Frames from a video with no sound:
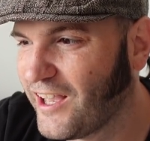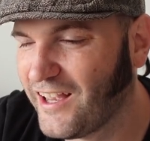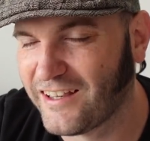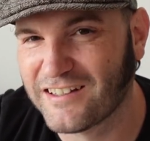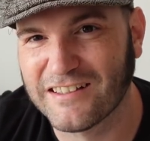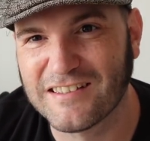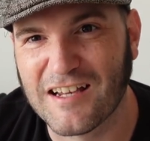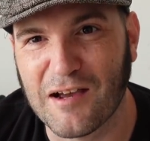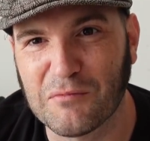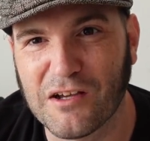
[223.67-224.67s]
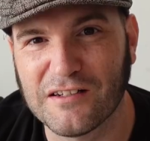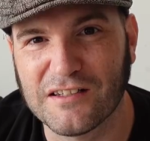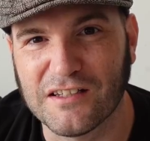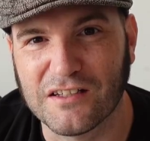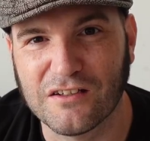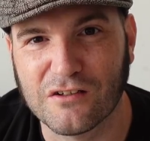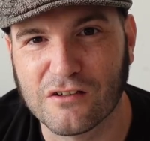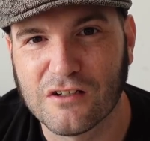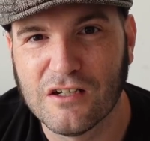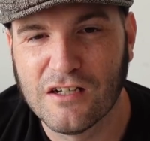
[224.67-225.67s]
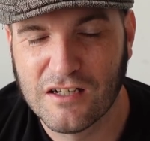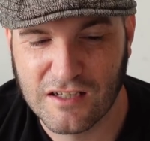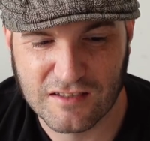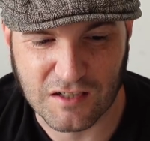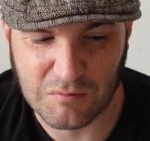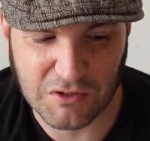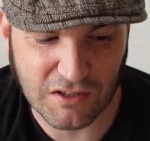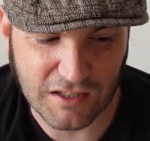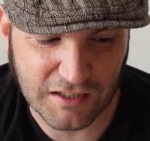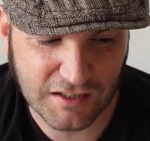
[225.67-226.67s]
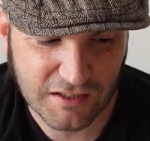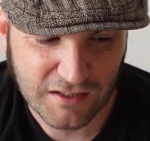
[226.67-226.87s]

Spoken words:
likely timeline to get here is going to be like